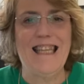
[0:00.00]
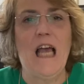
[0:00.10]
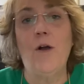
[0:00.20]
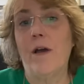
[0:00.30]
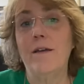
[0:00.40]

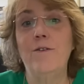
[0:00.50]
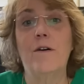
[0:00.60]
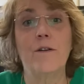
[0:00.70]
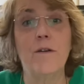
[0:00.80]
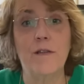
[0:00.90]
Okay,
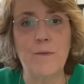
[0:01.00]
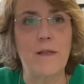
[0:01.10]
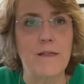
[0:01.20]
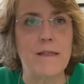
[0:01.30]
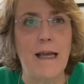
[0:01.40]
y'all don't know this,
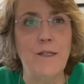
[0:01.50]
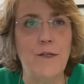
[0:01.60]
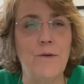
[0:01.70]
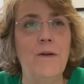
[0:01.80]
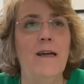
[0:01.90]
but this is take
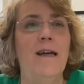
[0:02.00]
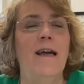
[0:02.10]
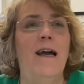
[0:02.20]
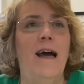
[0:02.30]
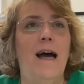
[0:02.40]
two.
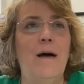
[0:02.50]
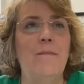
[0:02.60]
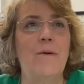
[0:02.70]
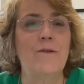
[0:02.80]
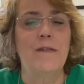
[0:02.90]

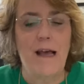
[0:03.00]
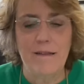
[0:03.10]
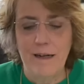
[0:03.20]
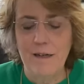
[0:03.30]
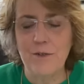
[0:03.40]

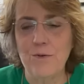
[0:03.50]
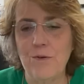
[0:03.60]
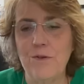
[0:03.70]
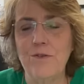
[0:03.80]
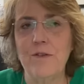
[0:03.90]
Personality
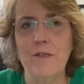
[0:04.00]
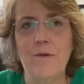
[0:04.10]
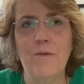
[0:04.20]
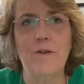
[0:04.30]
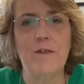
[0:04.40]
disorders is
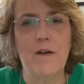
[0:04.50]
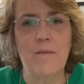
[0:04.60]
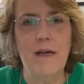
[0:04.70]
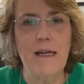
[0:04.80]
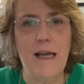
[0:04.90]
what we're going to talk
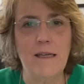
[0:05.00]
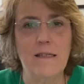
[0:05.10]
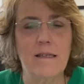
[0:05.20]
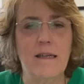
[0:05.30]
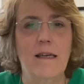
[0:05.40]
about
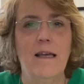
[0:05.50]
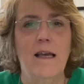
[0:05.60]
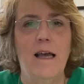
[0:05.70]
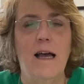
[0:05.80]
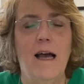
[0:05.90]
next.
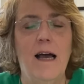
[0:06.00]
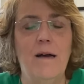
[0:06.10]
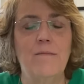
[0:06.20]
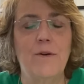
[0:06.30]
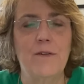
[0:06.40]

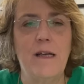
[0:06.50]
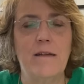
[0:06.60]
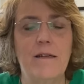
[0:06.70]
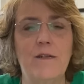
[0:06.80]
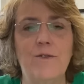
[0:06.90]

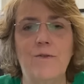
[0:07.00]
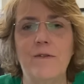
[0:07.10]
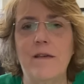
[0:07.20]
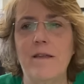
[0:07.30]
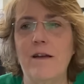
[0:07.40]
Personality
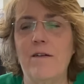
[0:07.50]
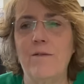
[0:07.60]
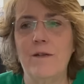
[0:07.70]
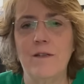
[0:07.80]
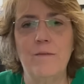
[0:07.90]
disorders, I think, are
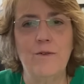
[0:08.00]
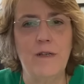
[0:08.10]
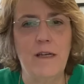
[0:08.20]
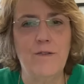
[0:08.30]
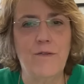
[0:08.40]
one of the most
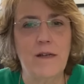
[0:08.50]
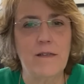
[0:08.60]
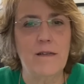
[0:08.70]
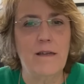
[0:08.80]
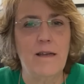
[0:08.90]

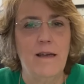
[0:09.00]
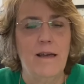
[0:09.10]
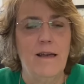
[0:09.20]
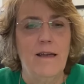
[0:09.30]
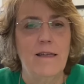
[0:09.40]
interesting
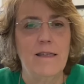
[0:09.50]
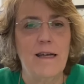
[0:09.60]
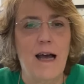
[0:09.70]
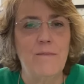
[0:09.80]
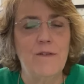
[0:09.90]

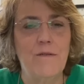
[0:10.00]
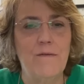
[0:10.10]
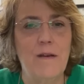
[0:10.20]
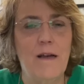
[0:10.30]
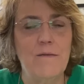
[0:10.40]
types
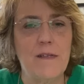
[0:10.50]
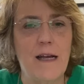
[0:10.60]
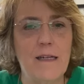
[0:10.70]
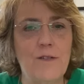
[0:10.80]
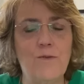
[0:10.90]
of
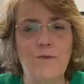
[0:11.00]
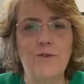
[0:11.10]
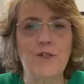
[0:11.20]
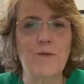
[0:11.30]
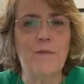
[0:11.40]
psych
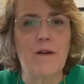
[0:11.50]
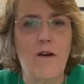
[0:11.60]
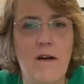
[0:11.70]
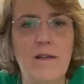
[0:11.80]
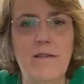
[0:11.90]
disorders, just
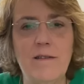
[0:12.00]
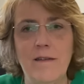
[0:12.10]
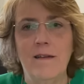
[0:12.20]
because